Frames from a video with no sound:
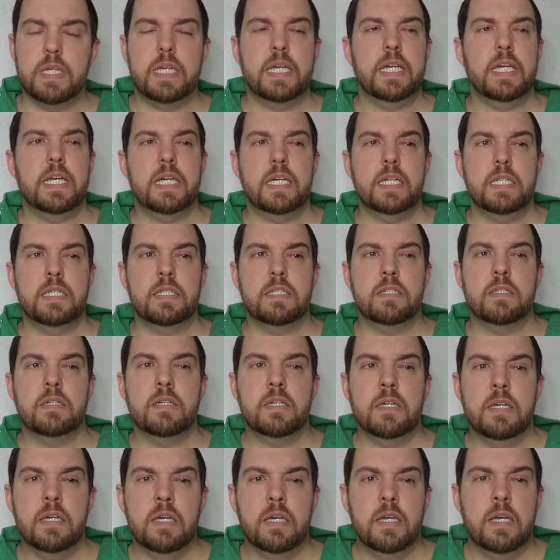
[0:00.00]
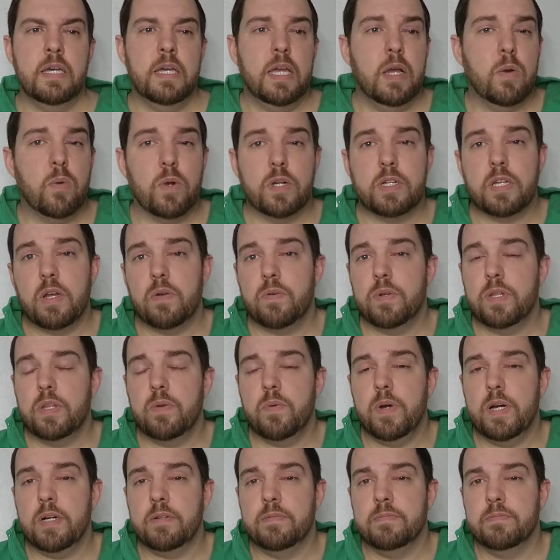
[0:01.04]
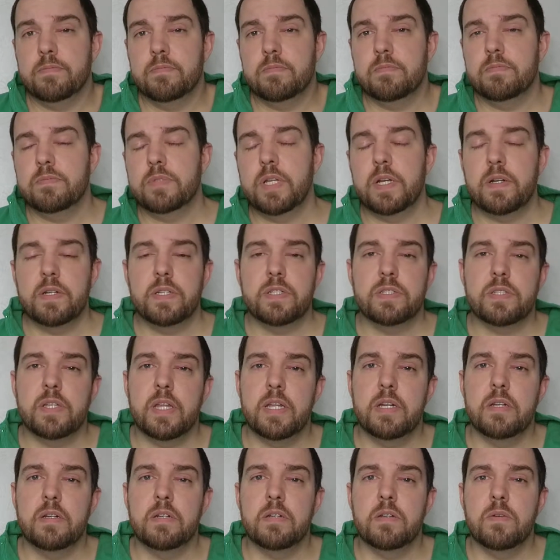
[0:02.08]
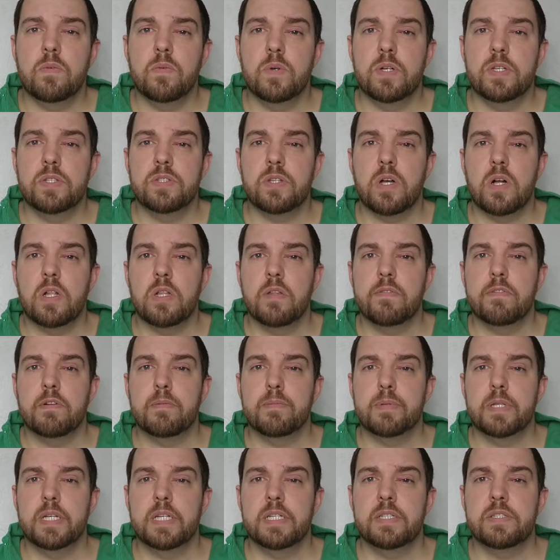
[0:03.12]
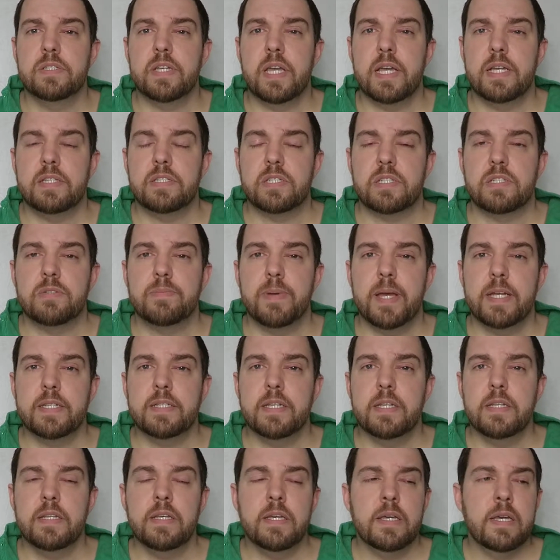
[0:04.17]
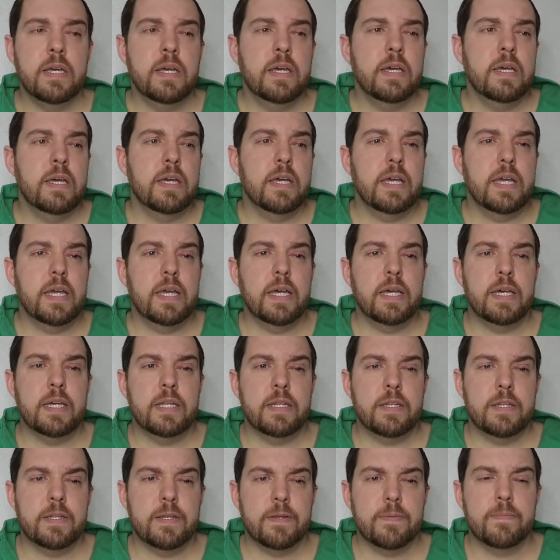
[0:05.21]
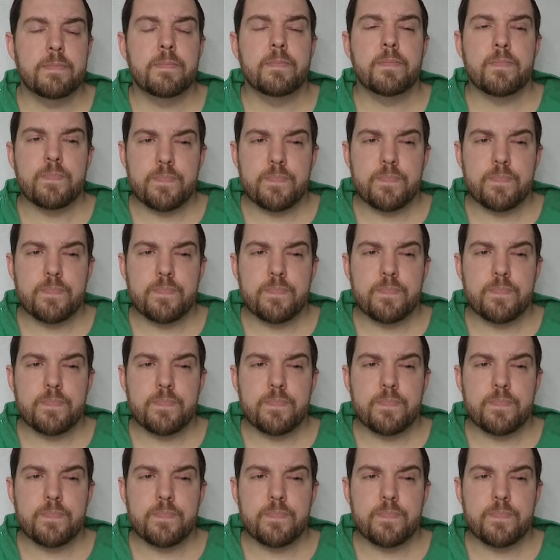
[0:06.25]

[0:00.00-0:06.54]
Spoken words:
And it worked out really well. Darius Leonard was all over the place as expected. And